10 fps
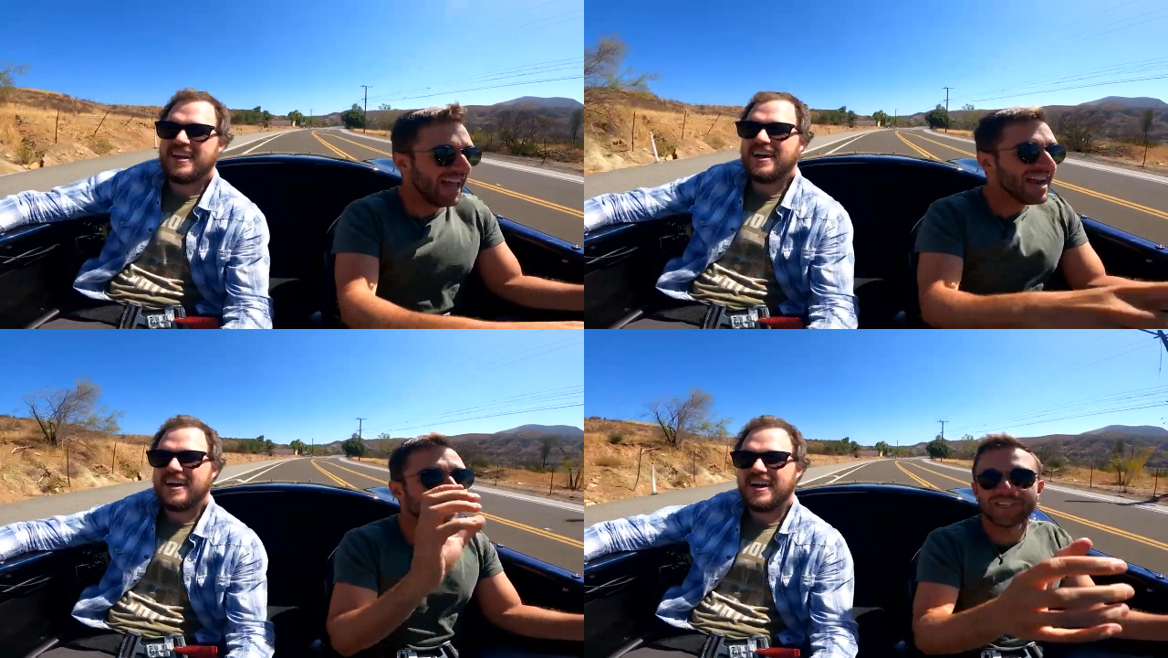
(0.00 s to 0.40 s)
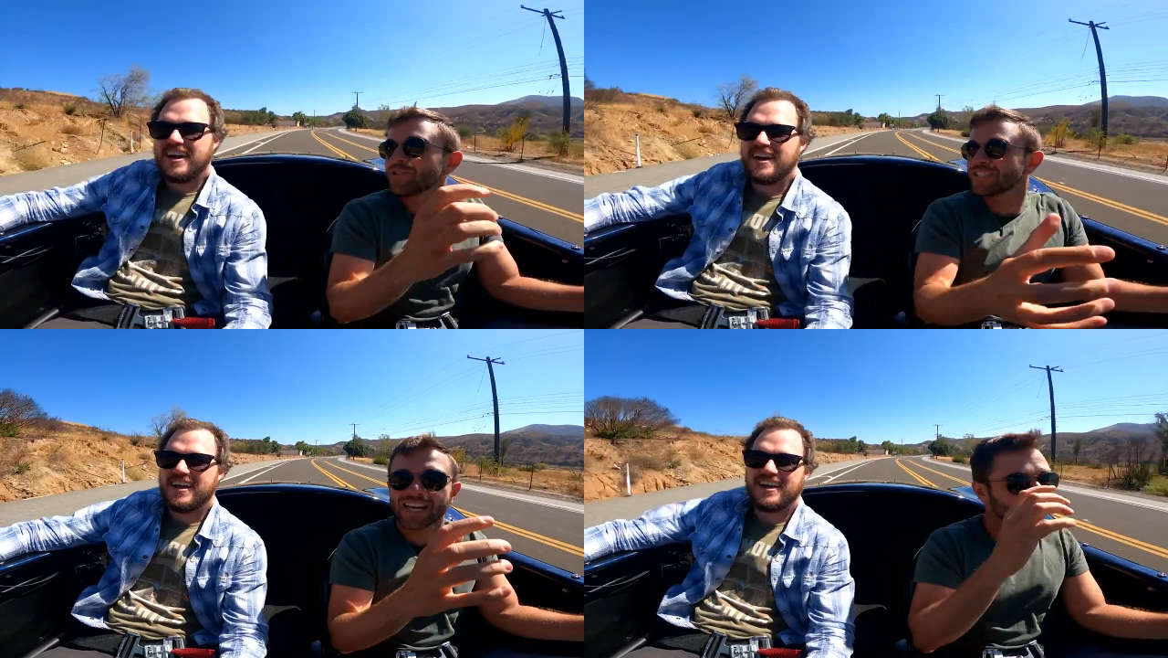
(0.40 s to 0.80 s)
Speaker 1: And I
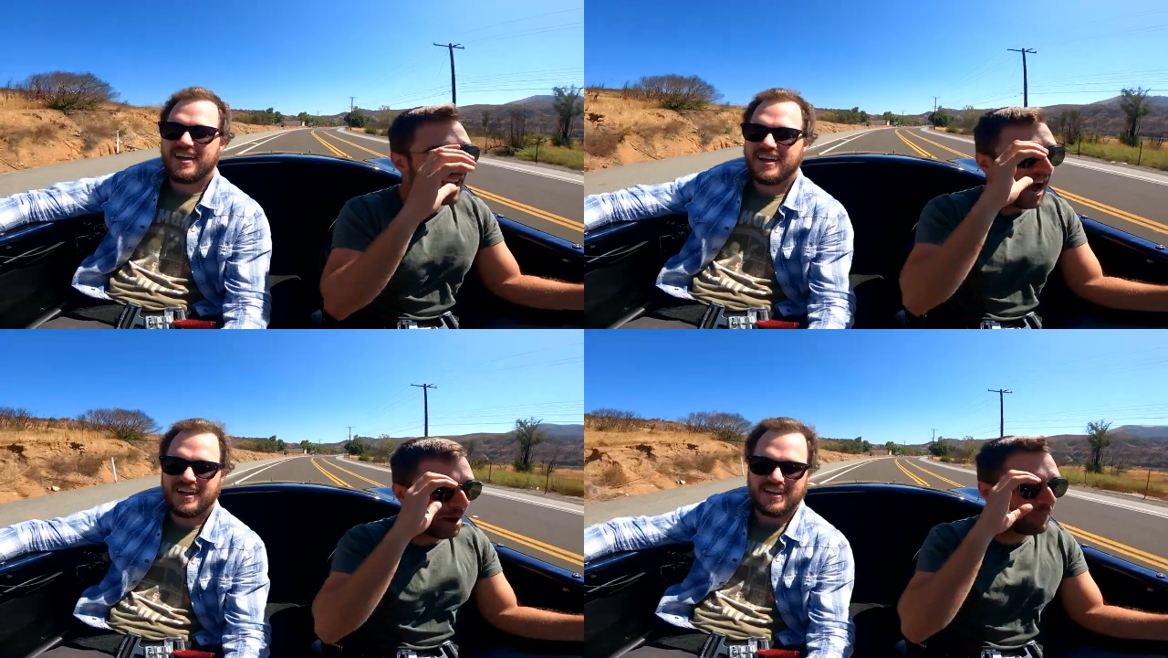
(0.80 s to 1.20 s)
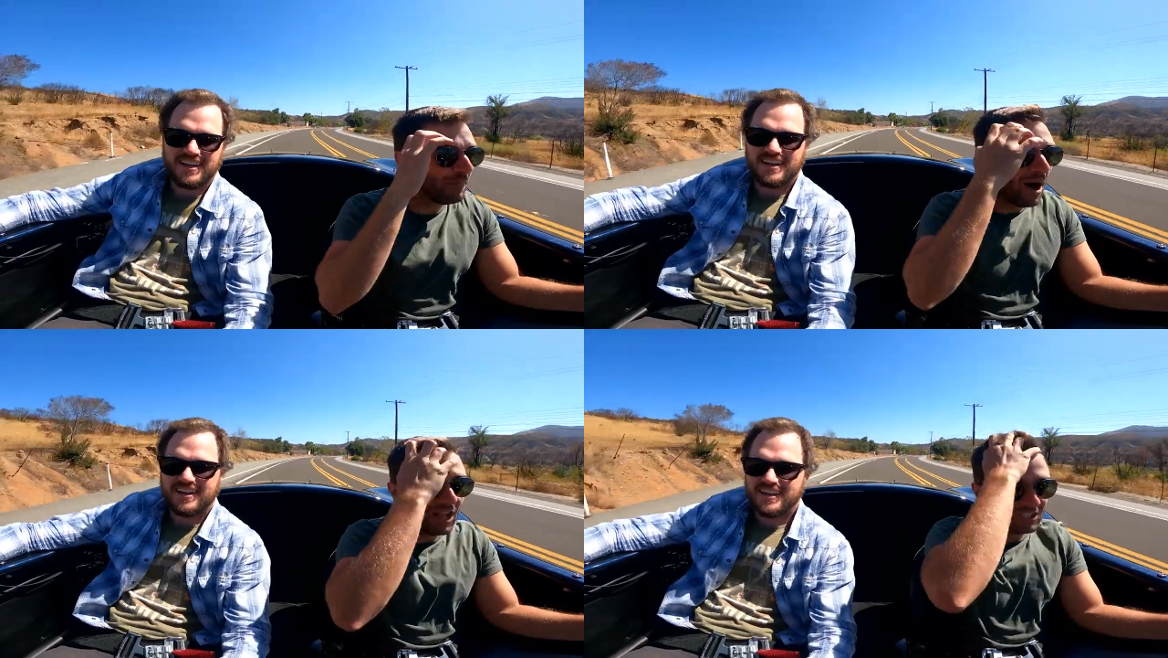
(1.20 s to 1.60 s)
use that as a
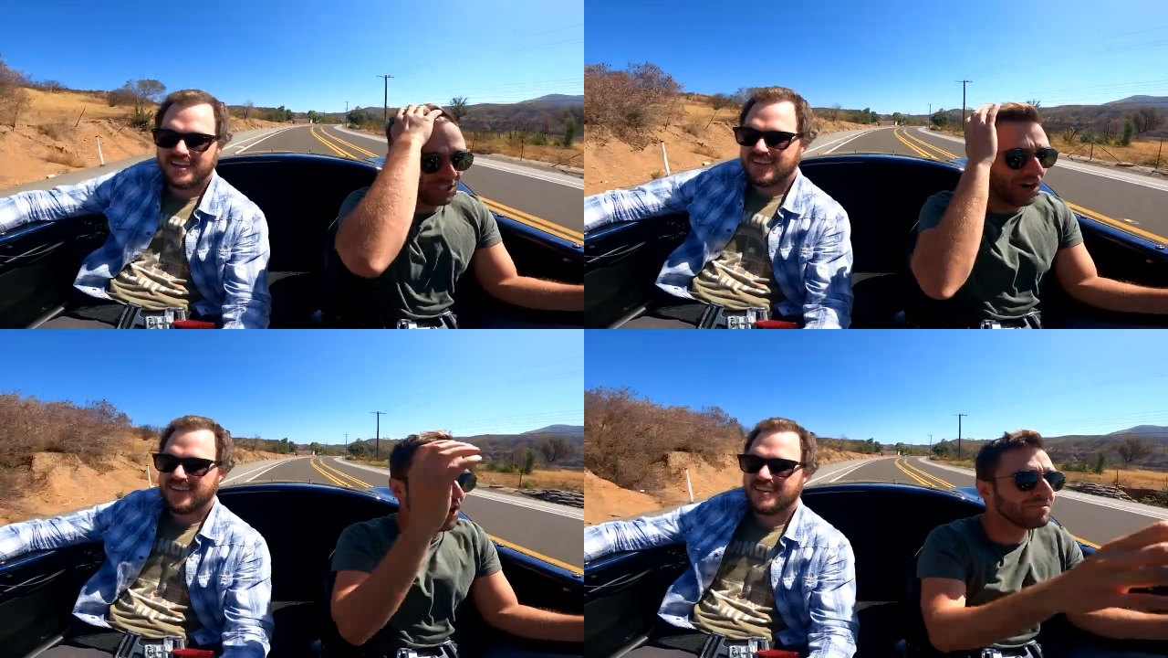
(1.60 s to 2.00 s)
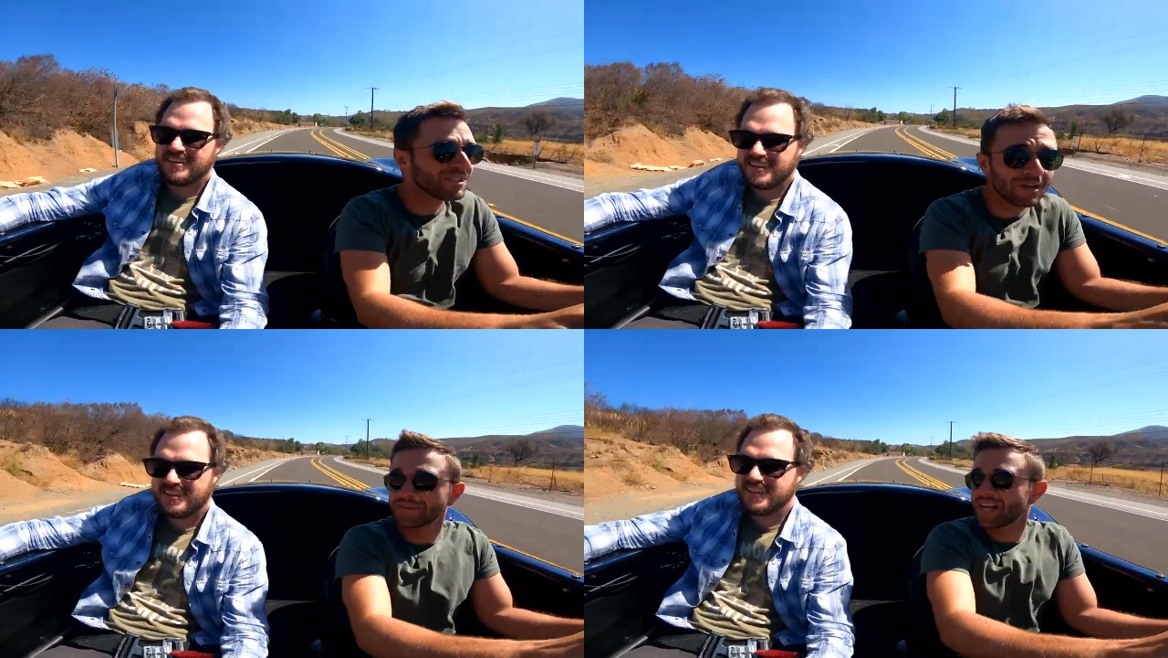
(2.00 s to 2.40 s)
hyperbolic
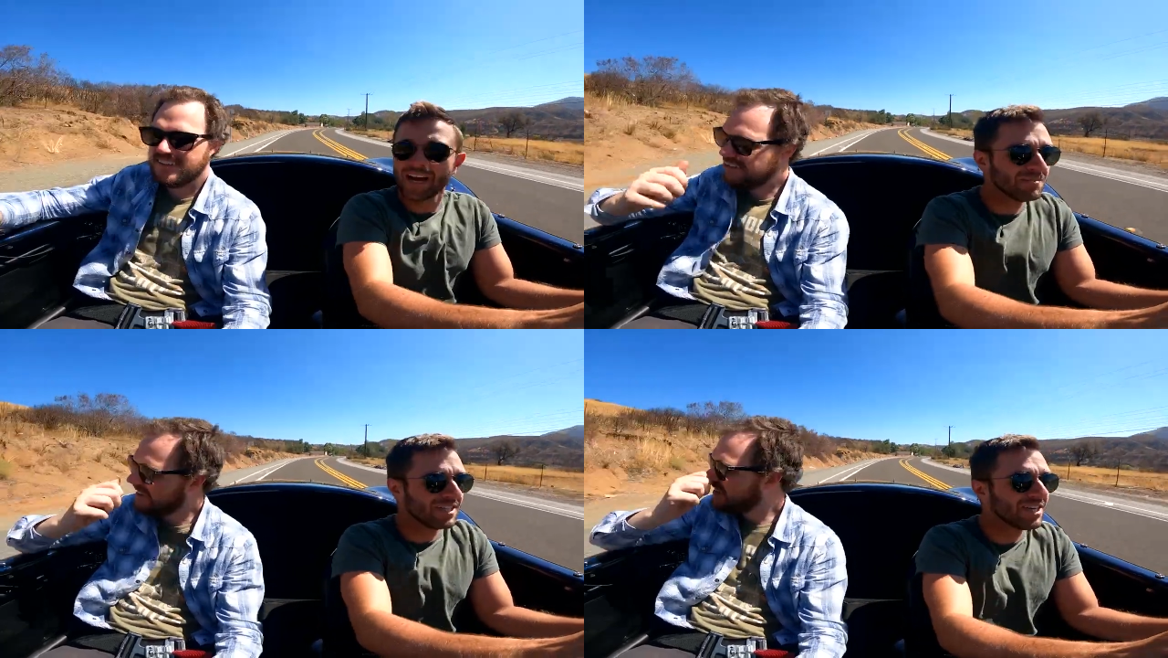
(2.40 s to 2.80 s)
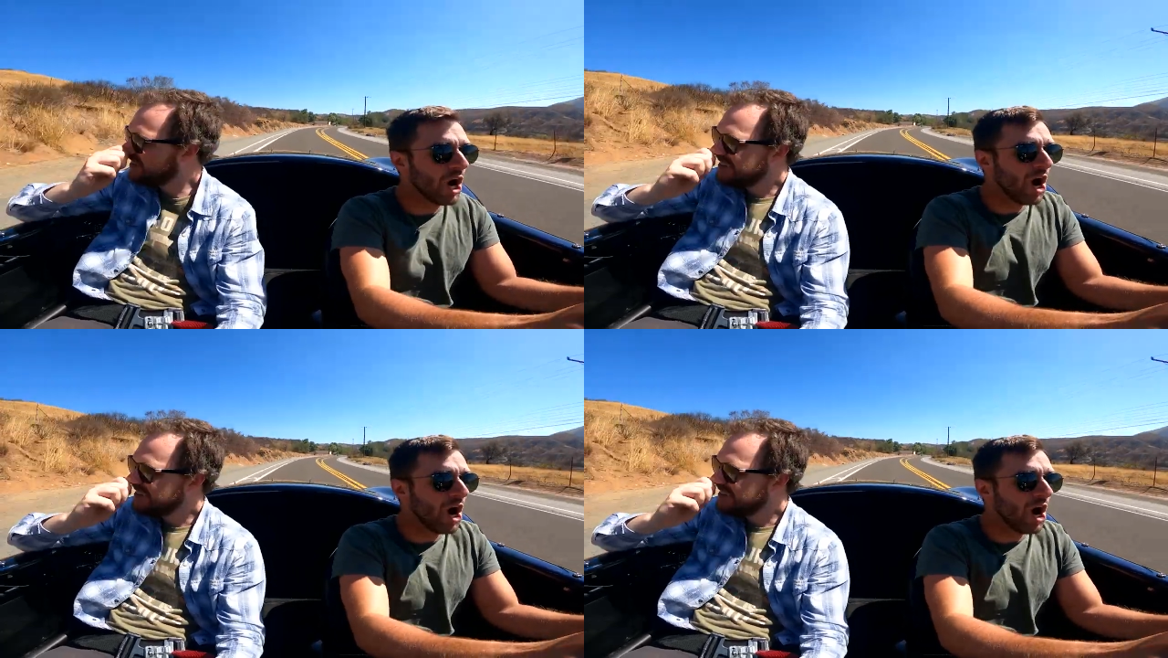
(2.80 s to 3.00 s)
term sometimes in